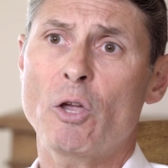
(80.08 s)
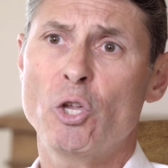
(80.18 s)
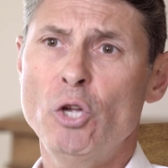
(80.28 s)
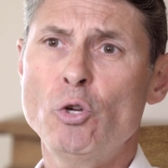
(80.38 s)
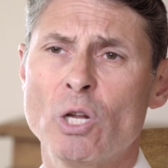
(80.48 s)

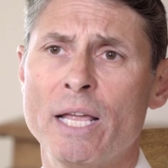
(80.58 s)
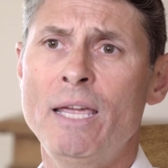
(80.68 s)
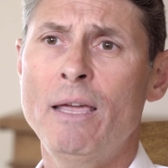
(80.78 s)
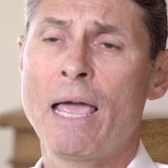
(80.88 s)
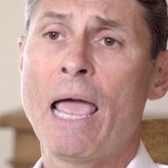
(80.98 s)

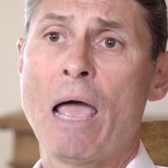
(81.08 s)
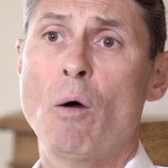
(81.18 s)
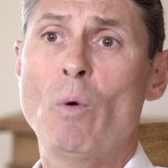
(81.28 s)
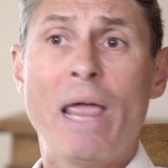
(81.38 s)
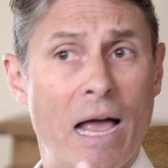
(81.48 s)
Usually
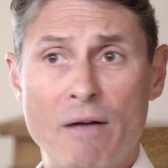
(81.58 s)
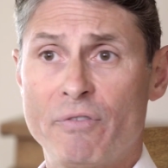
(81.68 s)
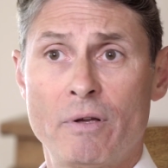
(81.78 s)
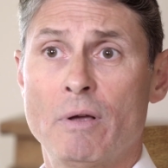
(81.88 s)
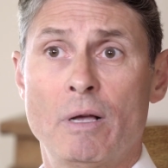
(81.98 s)
we have
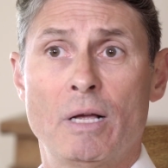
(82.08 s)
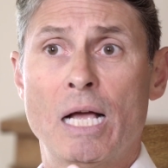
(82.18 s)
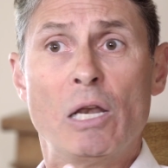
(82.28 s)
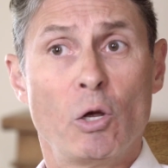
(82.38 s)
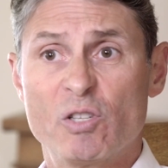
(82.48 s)

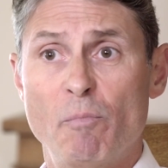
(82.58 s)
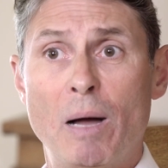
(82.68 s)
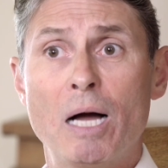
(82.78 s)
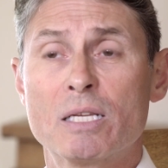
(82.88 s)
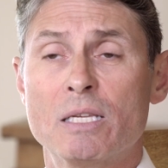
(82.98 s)
lots of
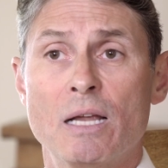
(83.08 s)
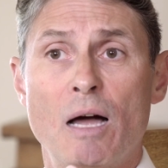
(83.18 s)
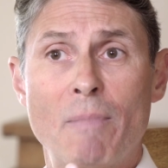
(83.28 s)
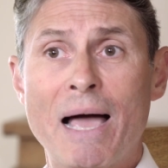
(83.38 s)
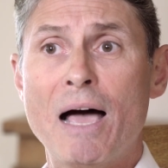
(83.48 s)
bugs in our
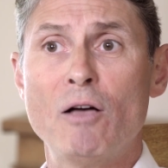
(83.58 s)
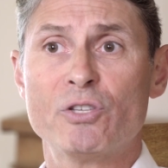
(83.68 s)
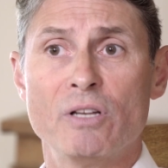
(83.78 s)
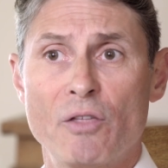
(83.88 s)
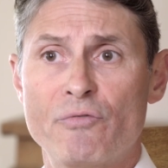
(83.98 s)
mouths
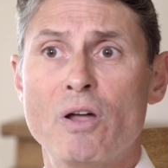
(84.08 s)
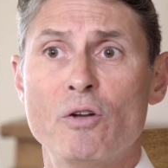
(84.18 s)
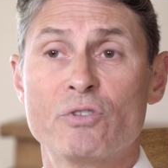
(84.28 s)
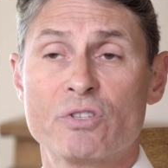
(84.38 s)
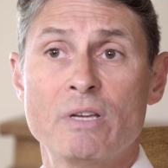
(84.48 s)
and our
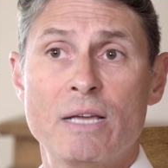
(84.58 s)
throats